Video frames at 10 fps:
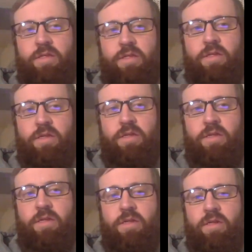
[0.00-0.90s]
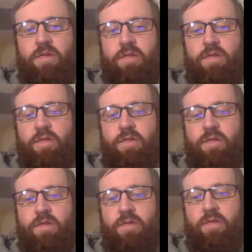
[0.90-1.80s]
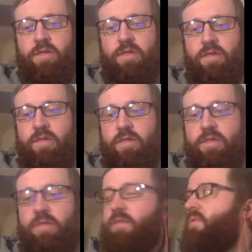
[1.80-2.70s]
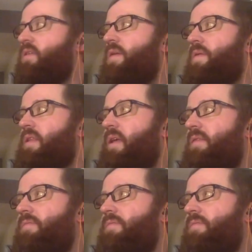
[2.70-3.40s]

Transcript: maybe I know about them, but I probably don't pay attention